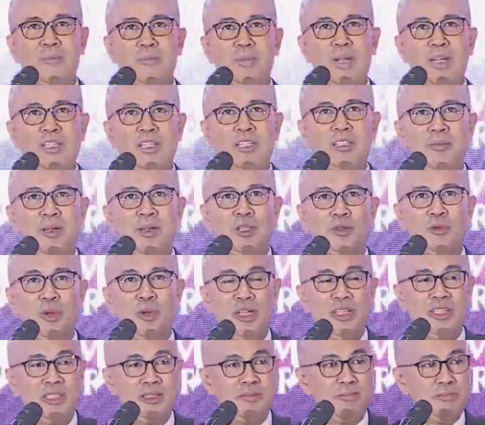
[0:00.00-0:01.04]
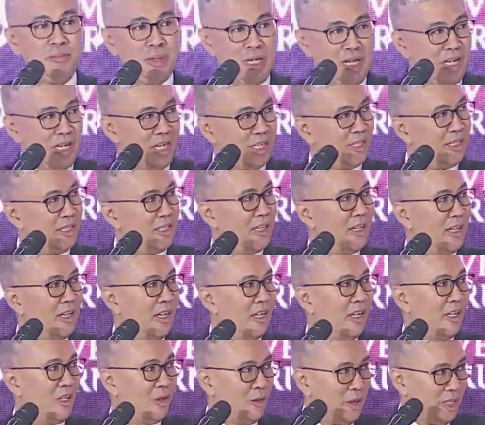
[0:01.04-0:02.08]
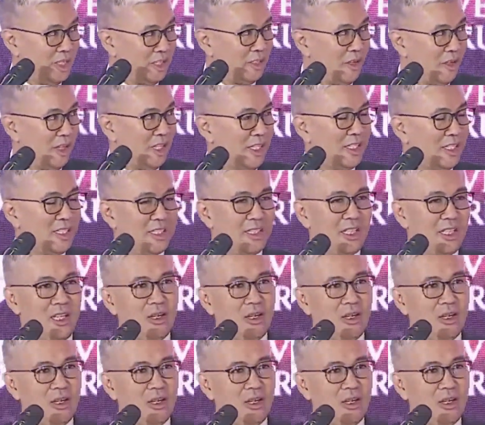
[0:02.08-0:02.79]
Plan is about $20 billion US dollars